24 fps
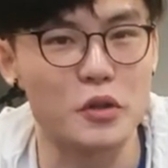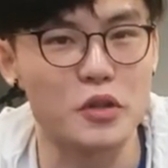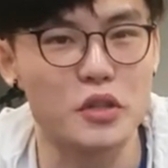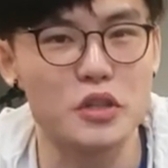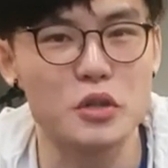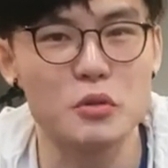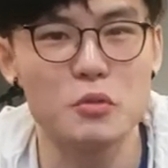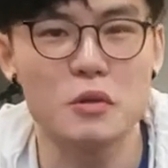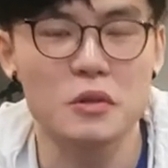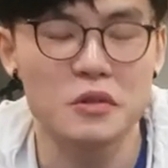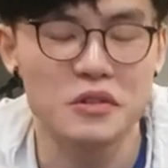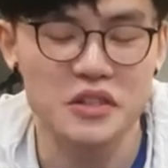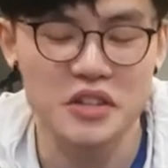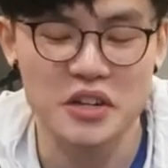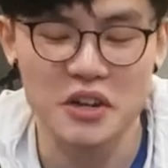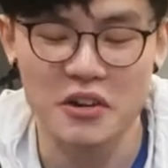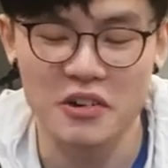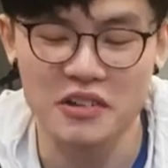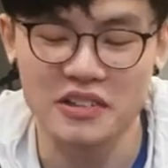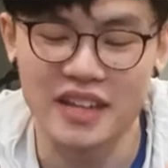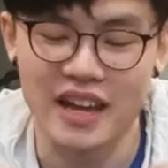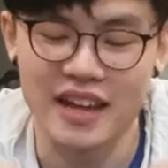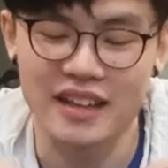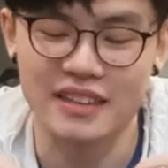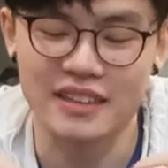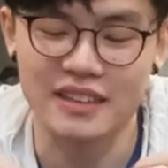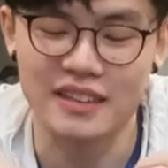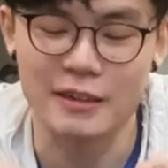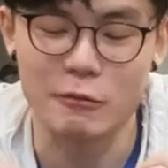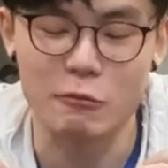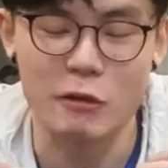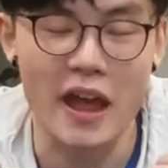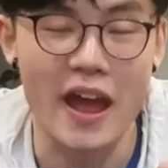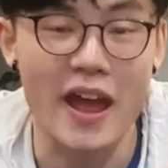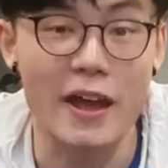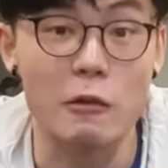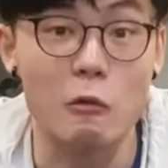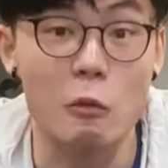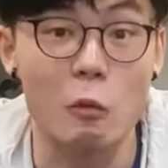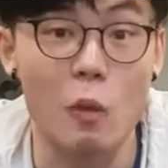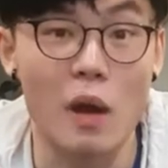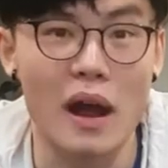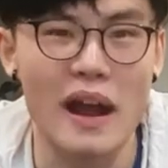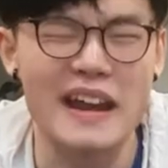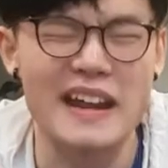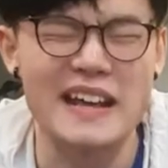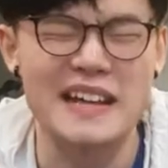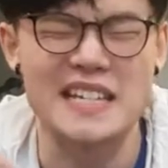you will know that the egg
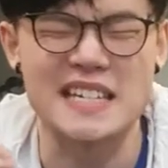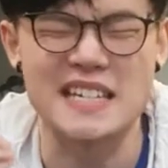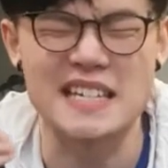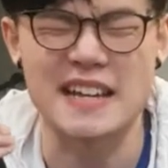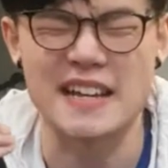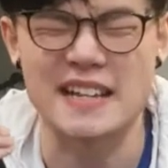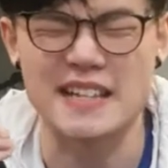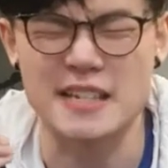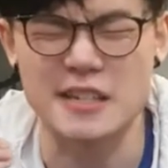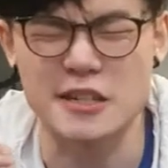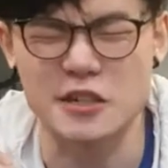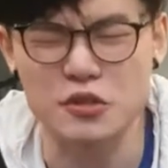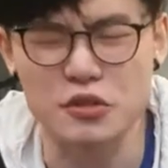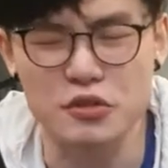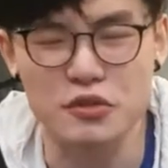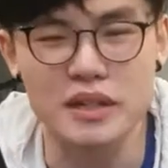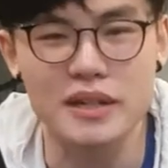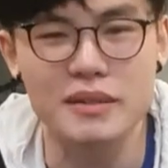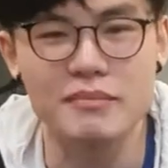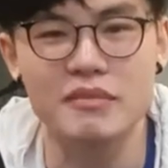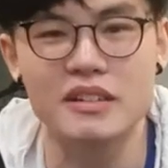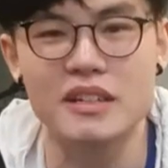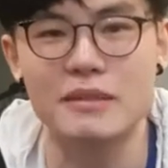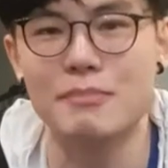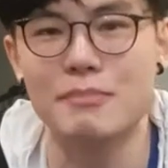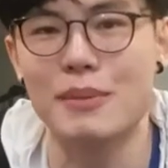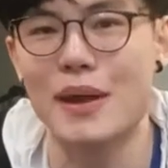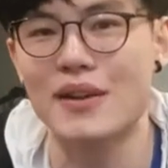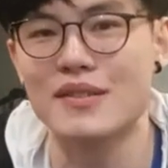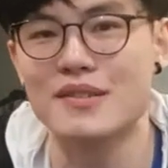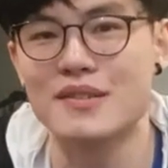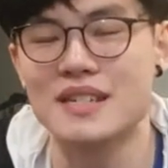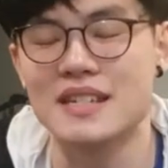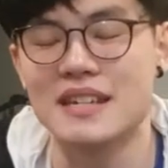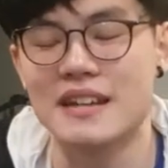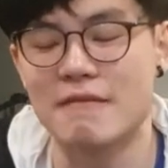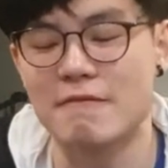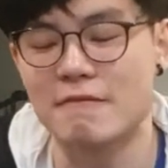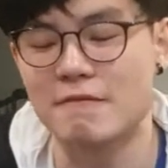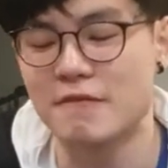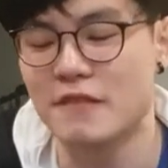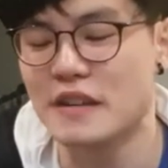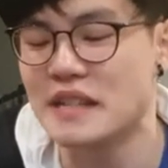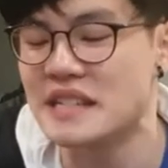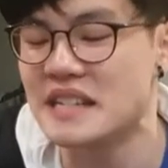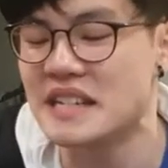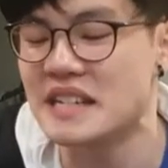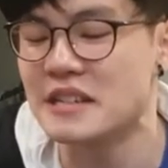white is extremely bouncy and
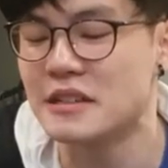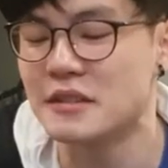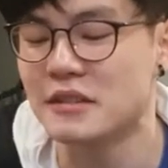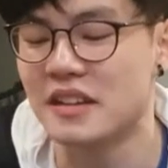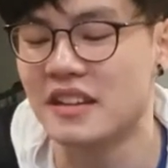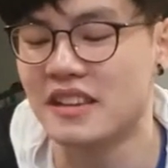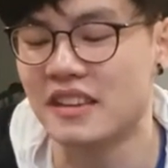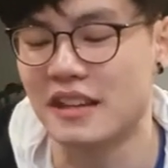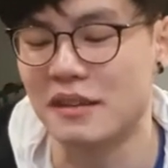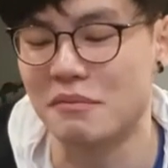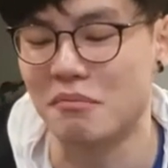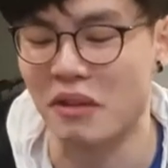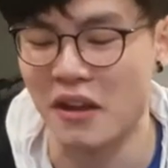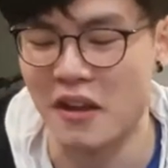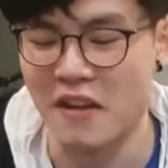fits into the thing